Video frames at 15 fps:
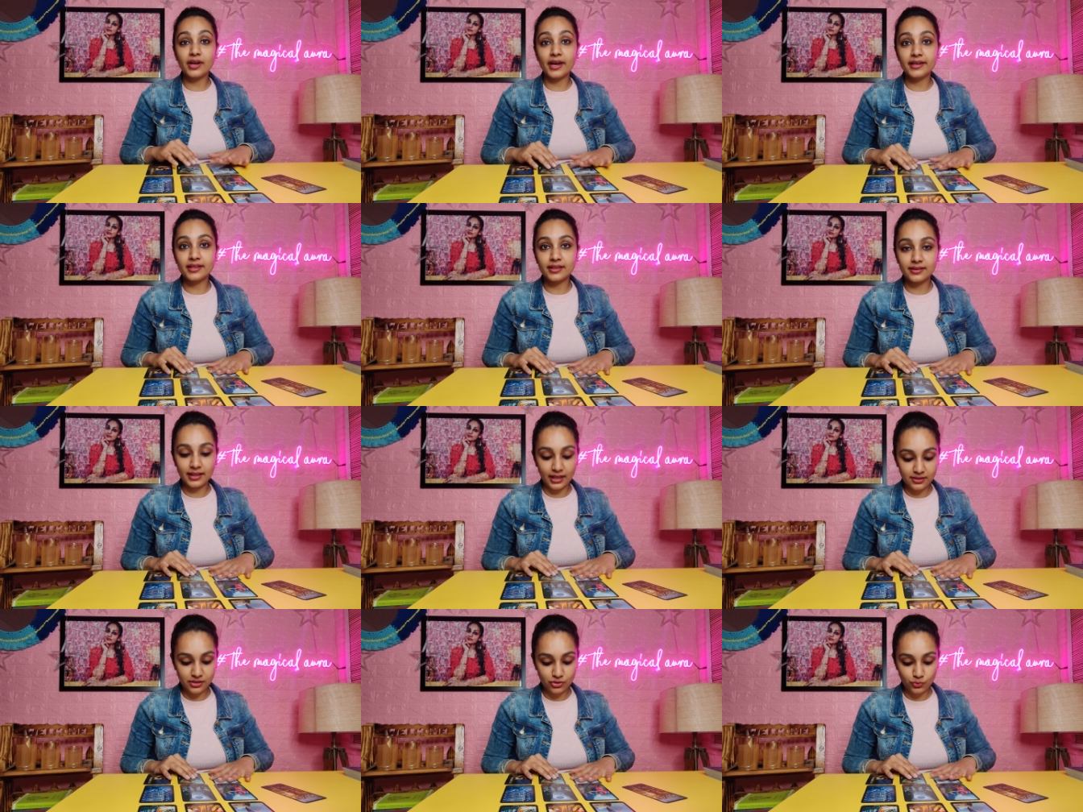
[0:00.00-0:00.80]
are right in
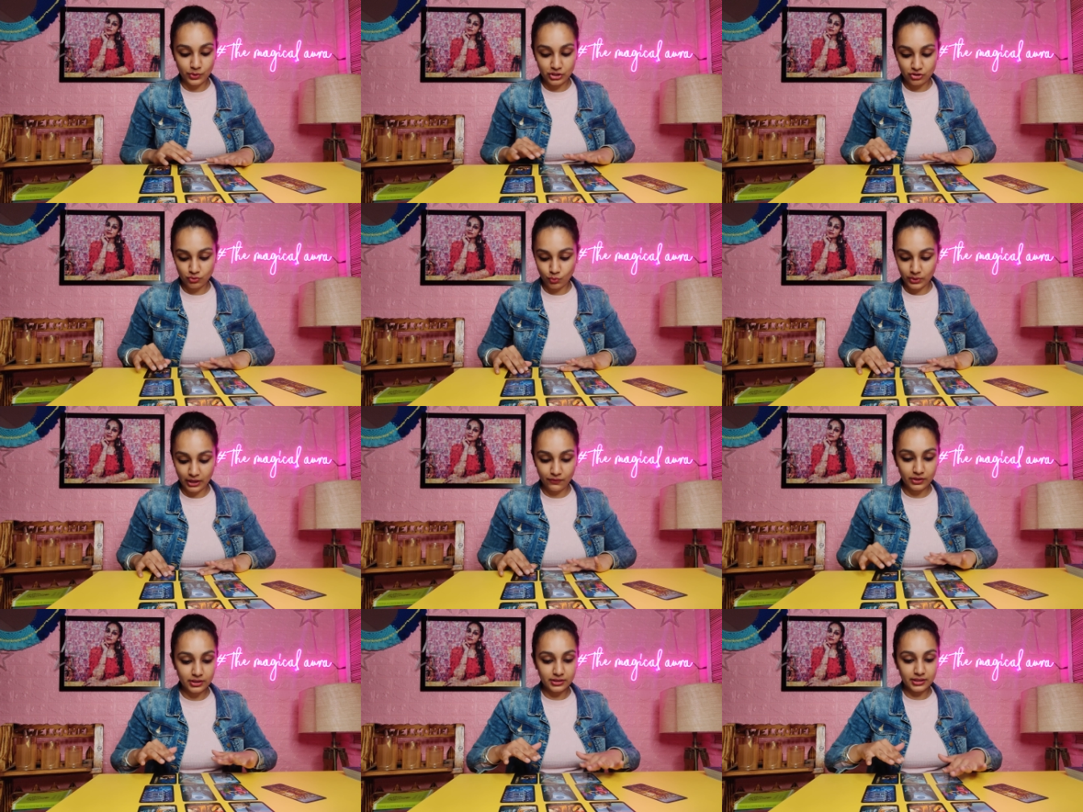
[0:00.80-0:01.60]
that situation,
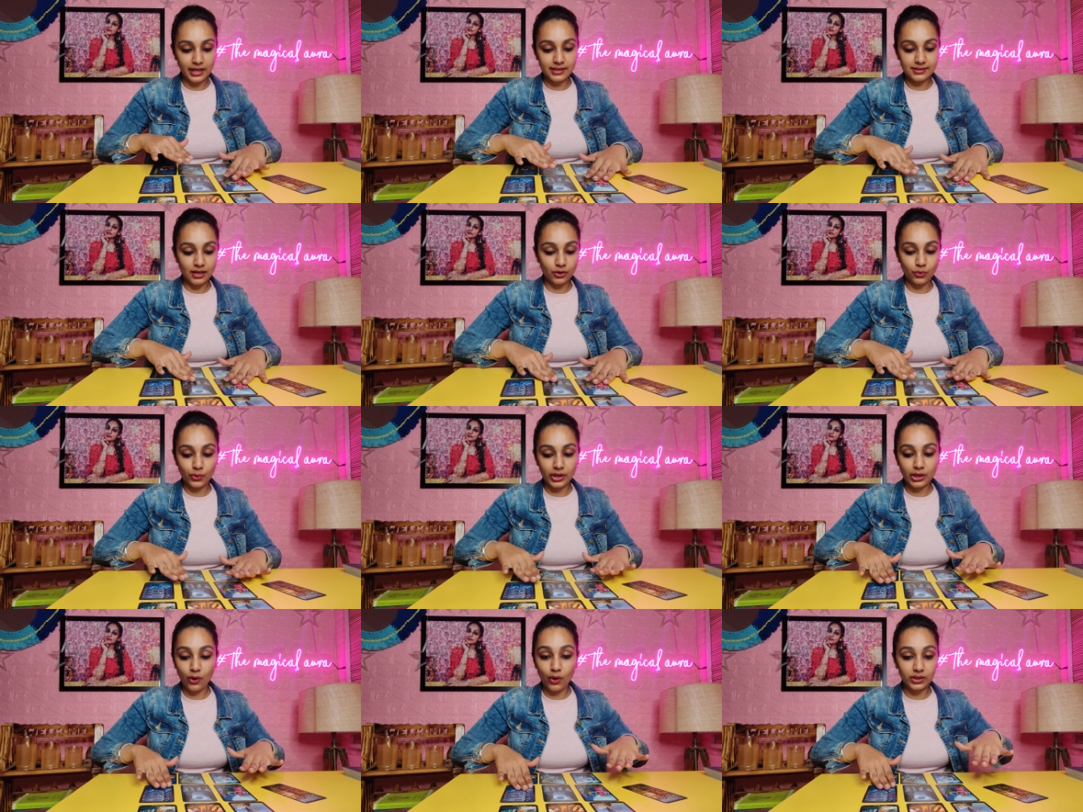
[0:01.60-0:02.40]
whatever things are
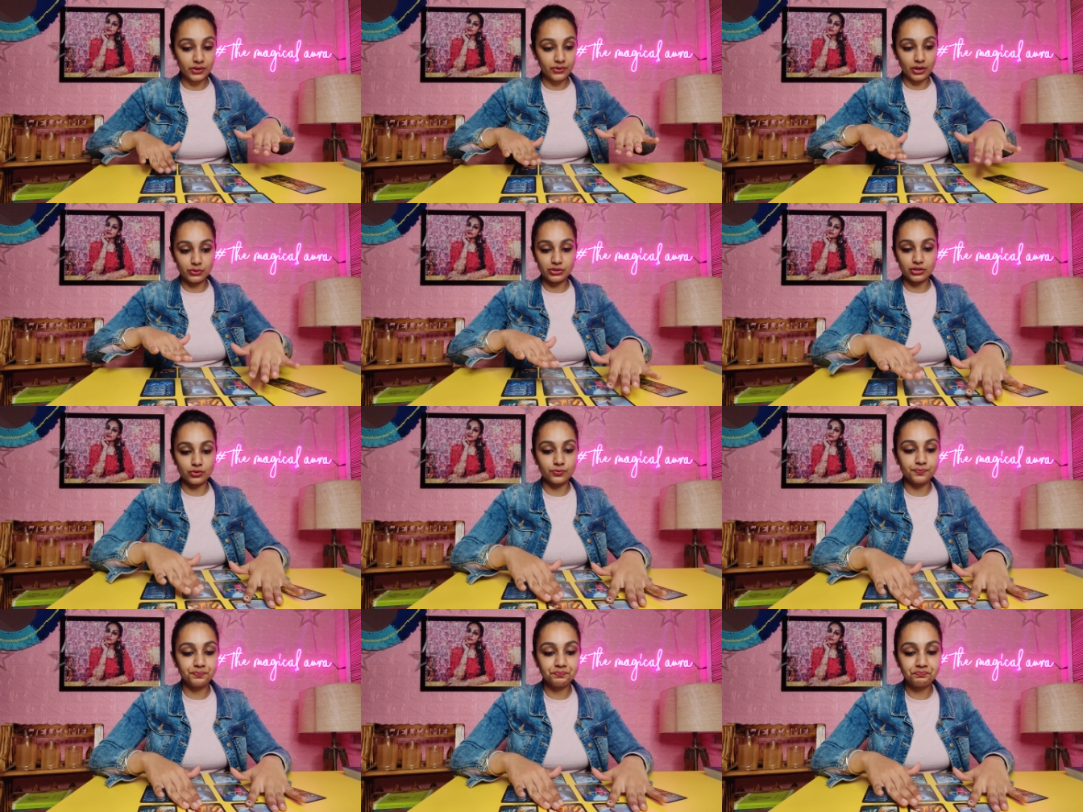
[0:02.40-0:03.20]
going on around you.